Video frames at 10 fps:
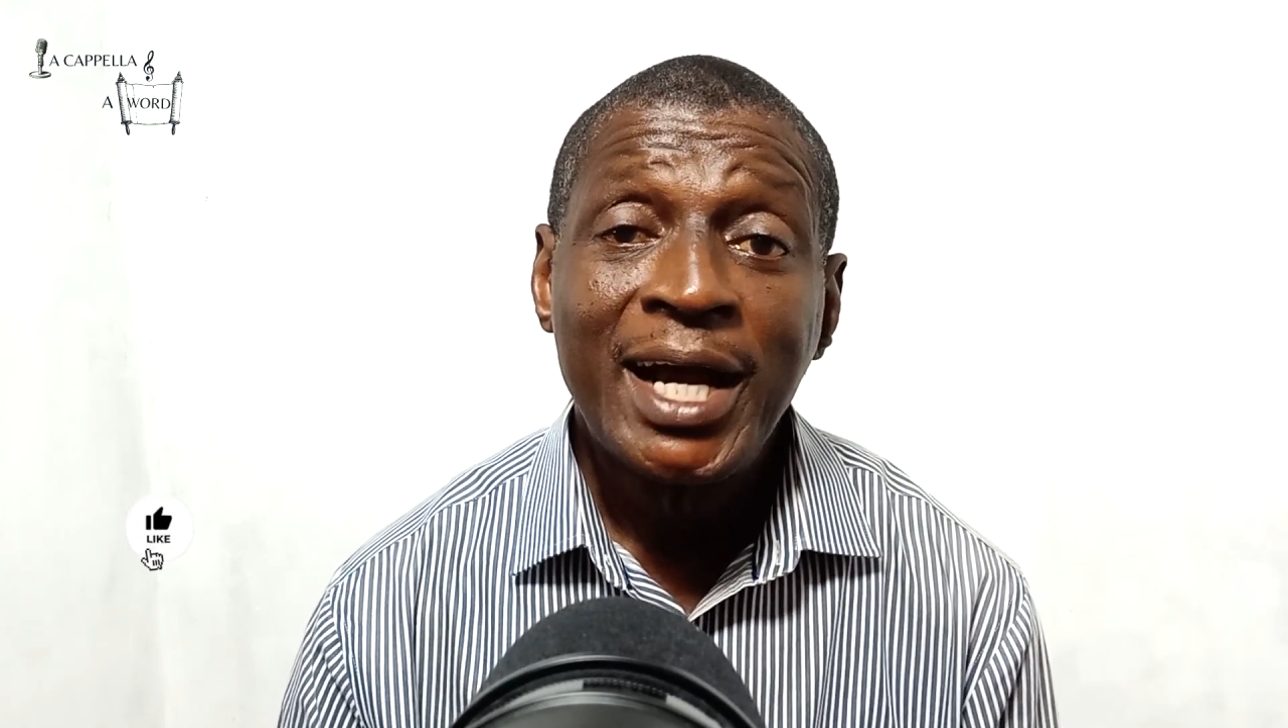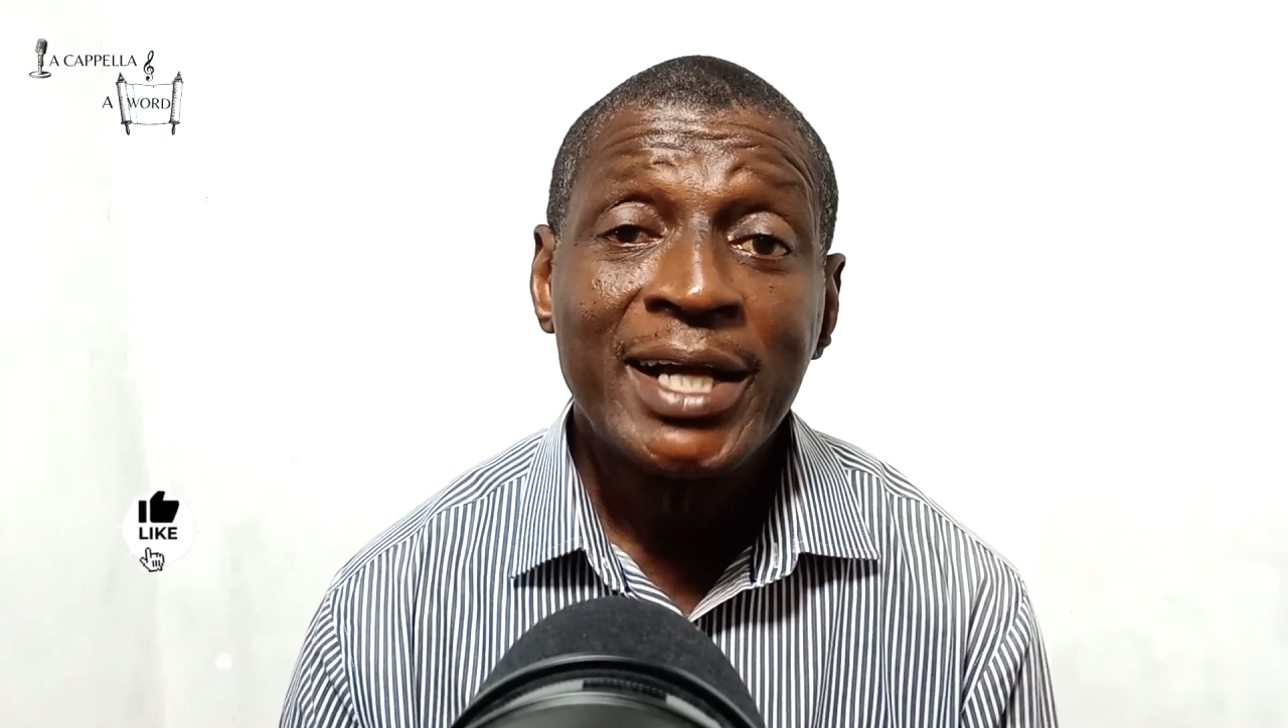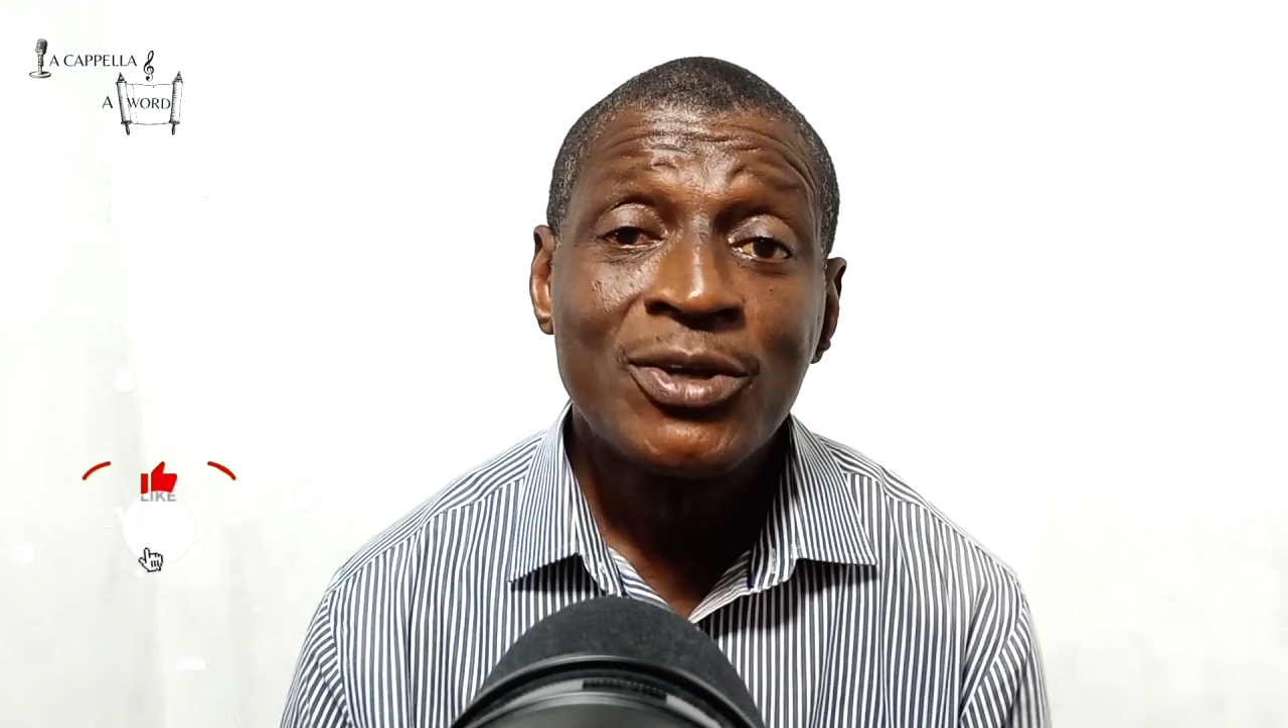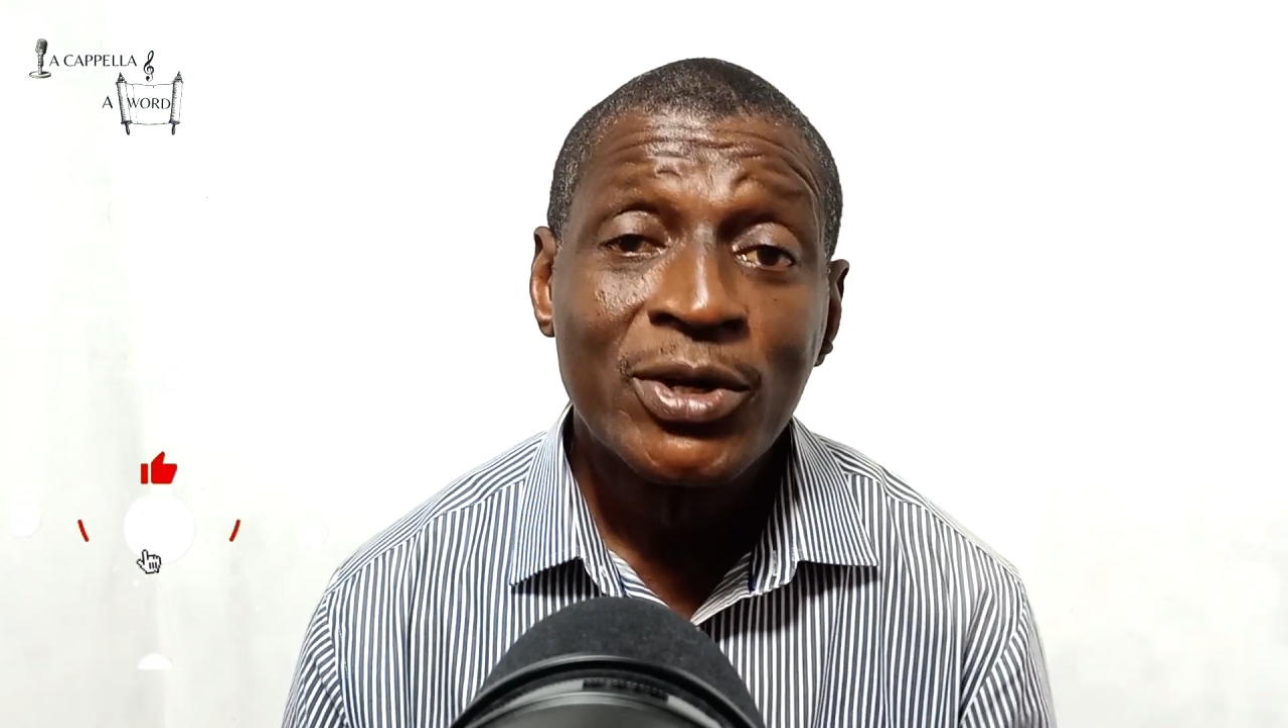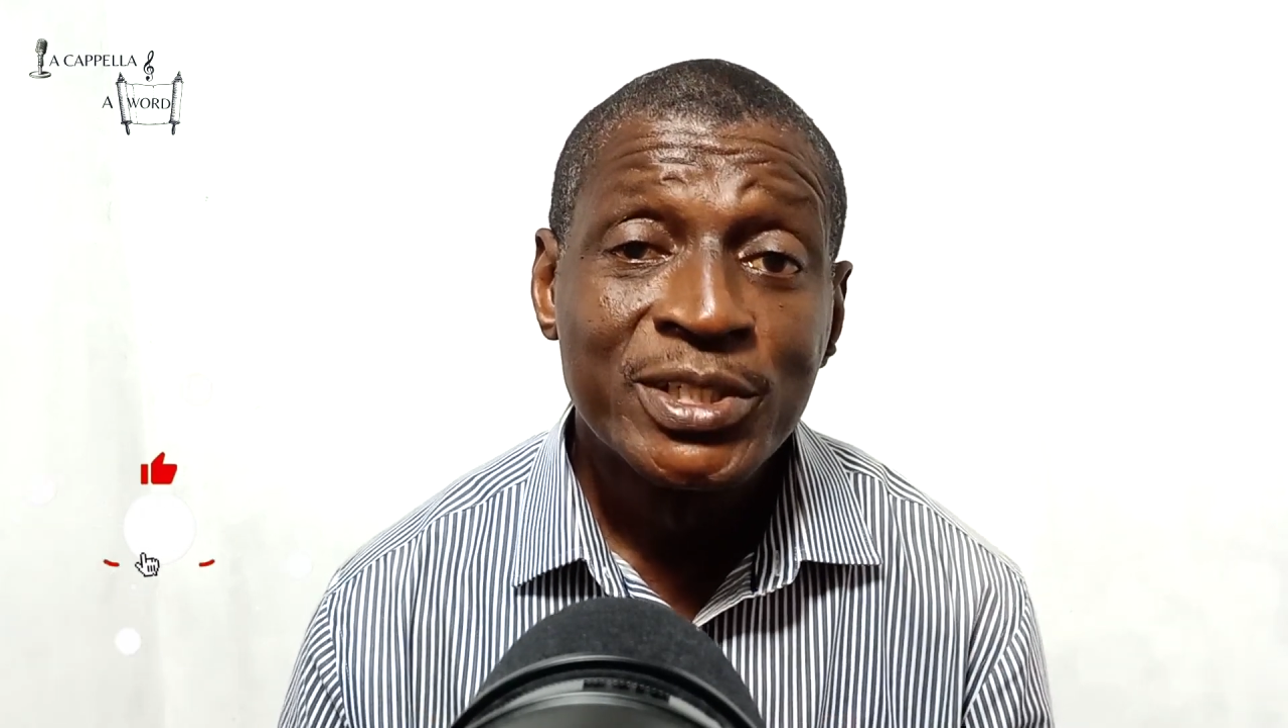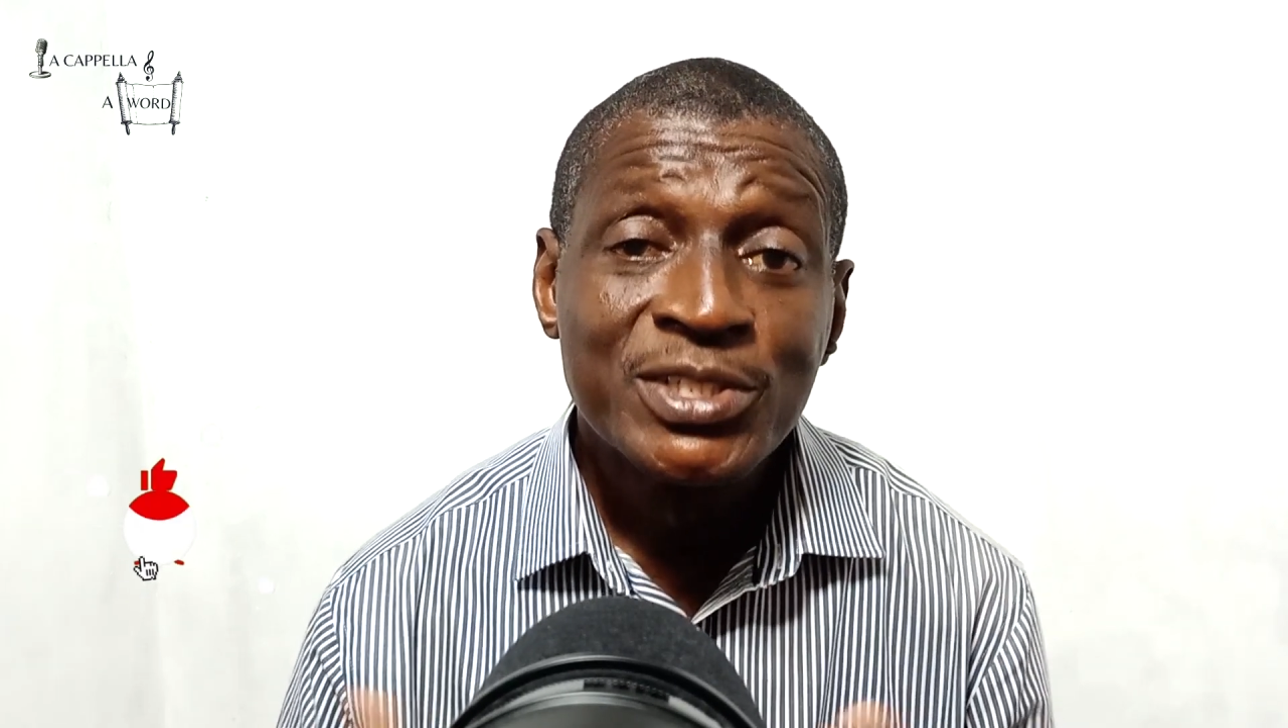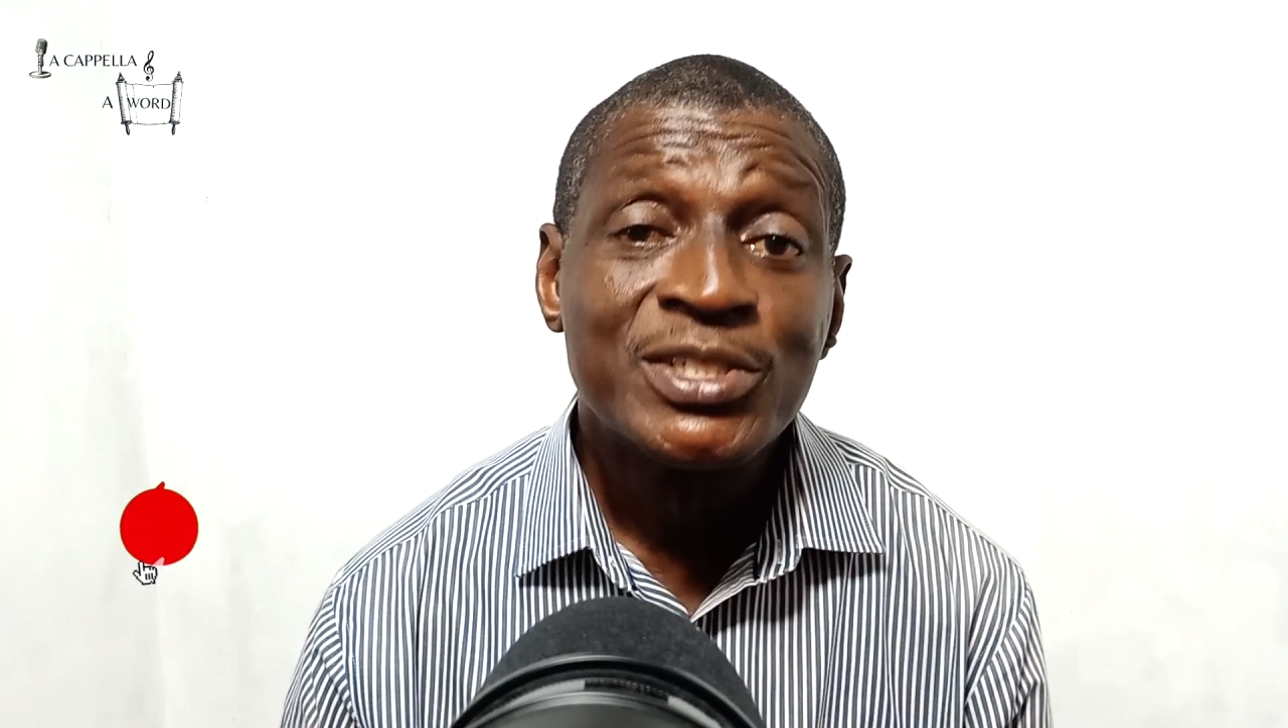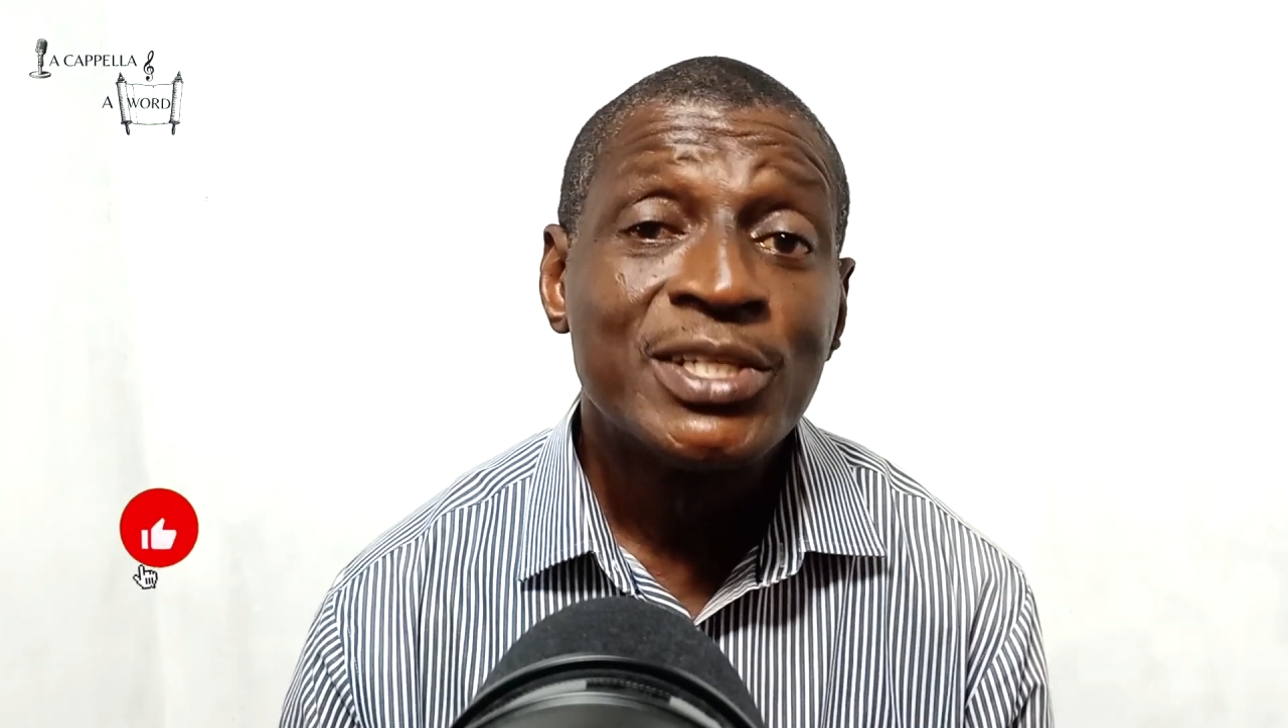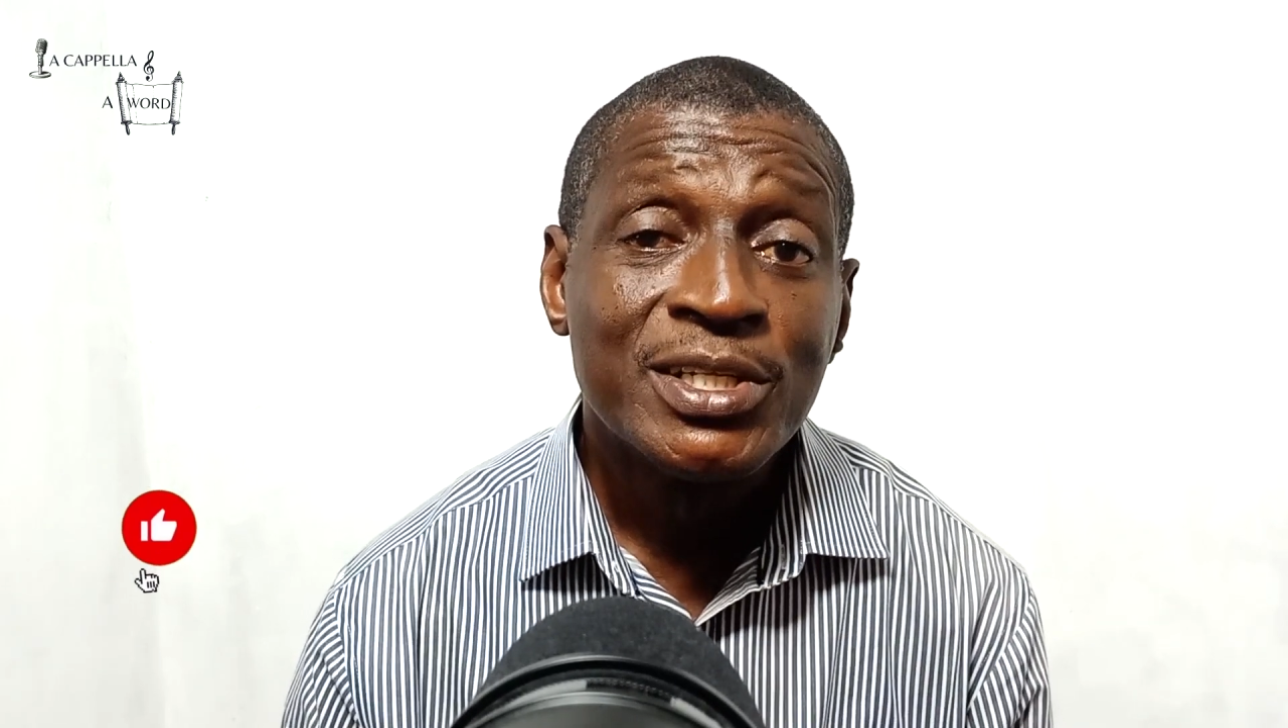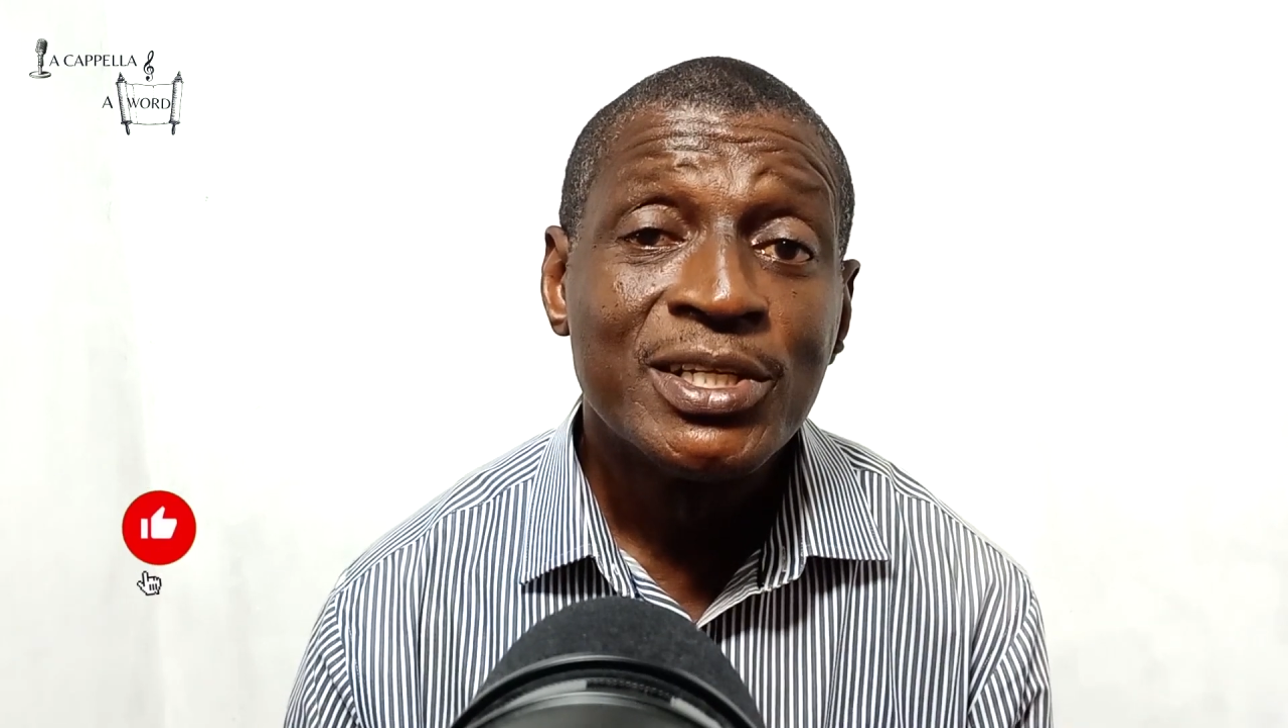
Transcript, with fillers: I, got, into,